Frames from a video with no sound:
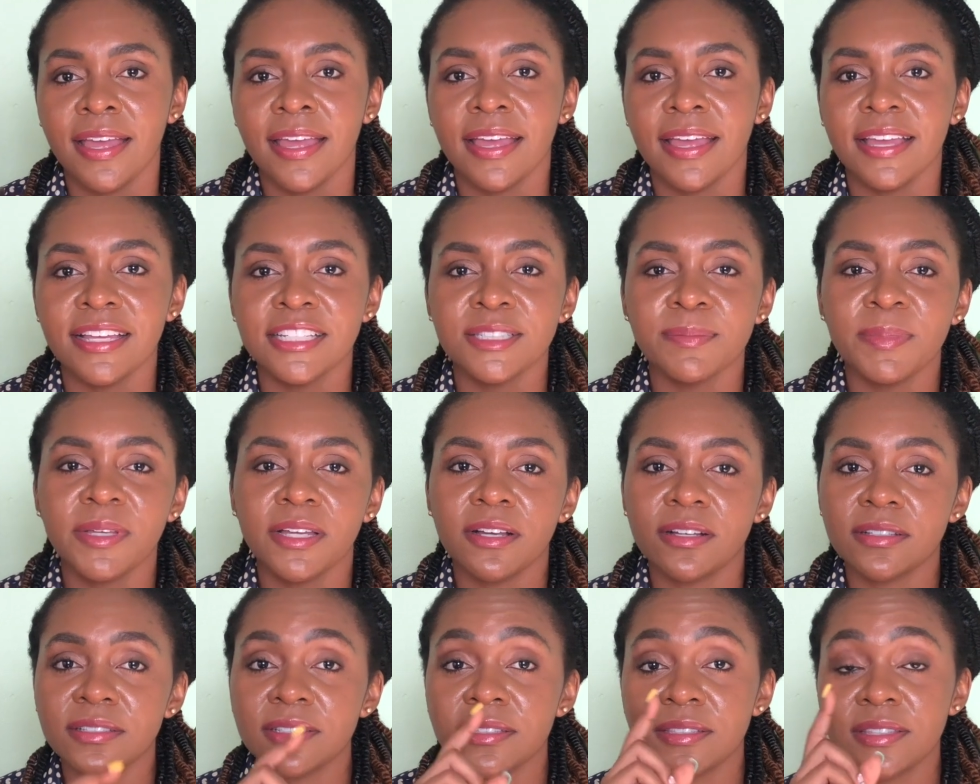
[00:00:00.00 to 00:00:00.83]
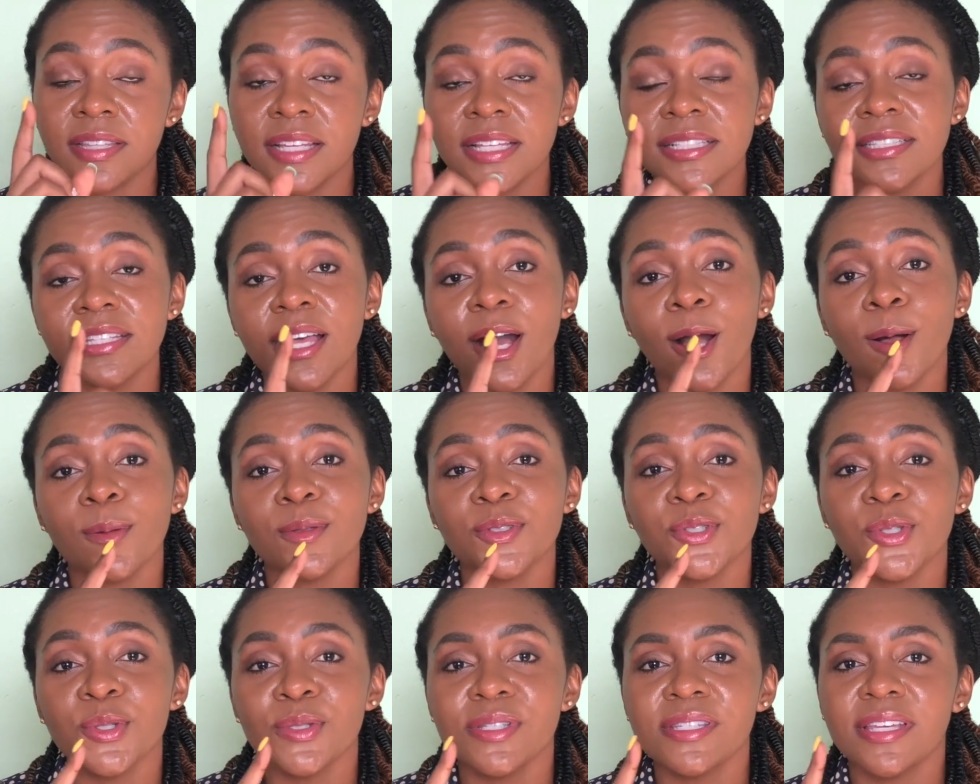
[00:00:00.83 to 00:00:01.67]
is because this
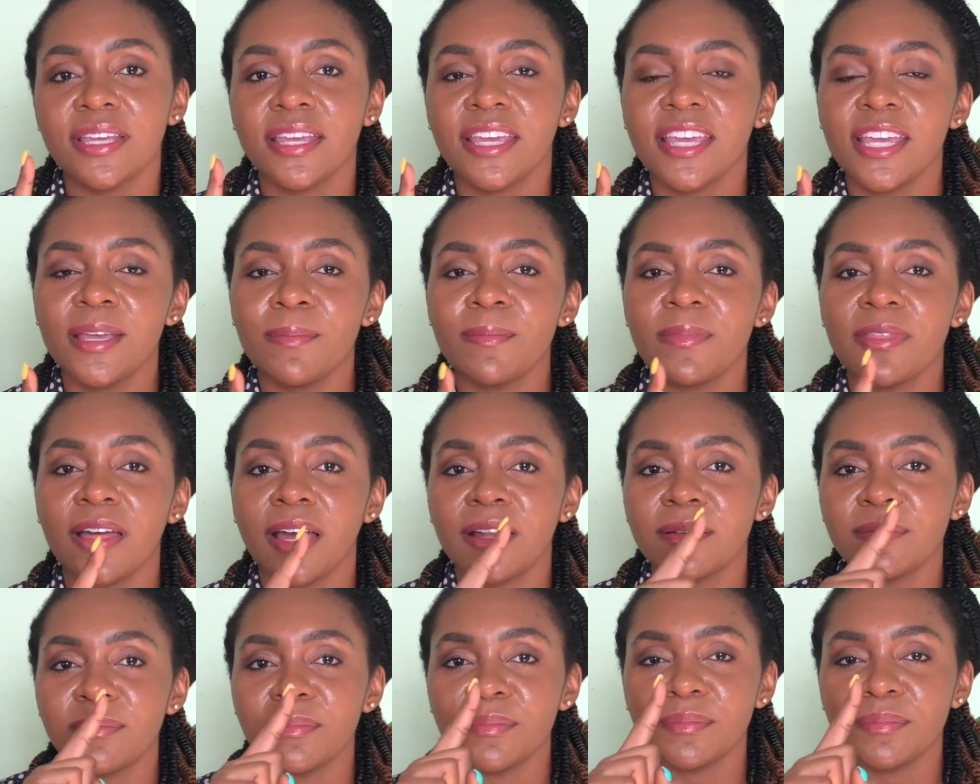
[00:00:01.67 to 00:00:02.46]
helps you to keep that